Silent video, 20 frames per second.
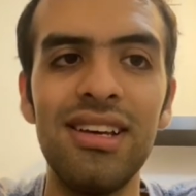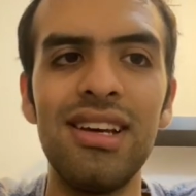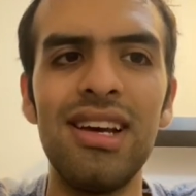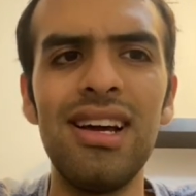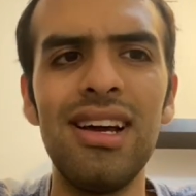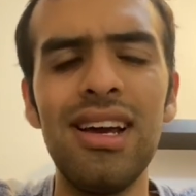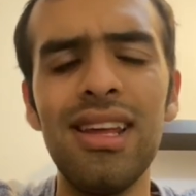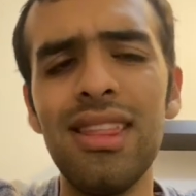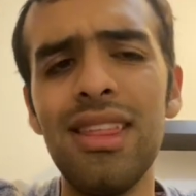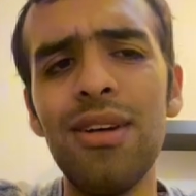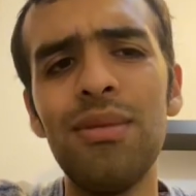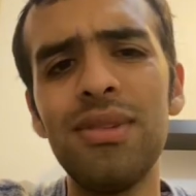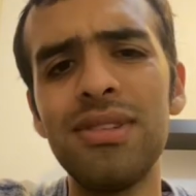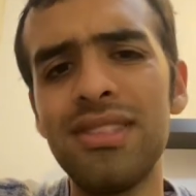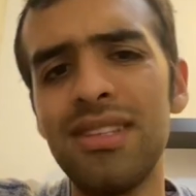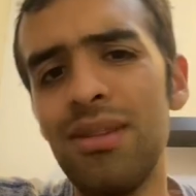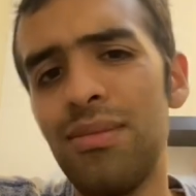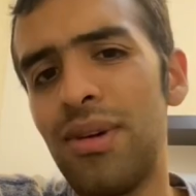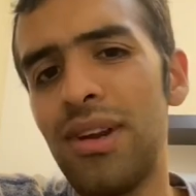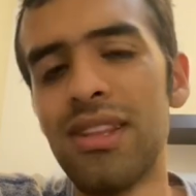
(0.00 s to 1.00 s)
I think we
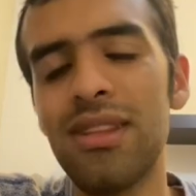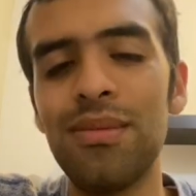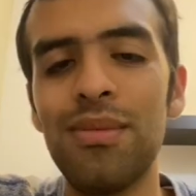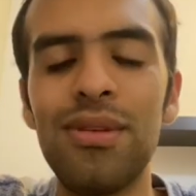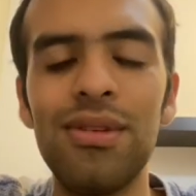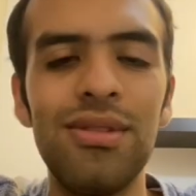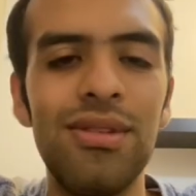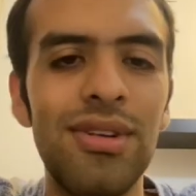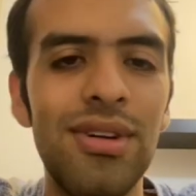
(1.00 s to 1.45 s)
still break the board, you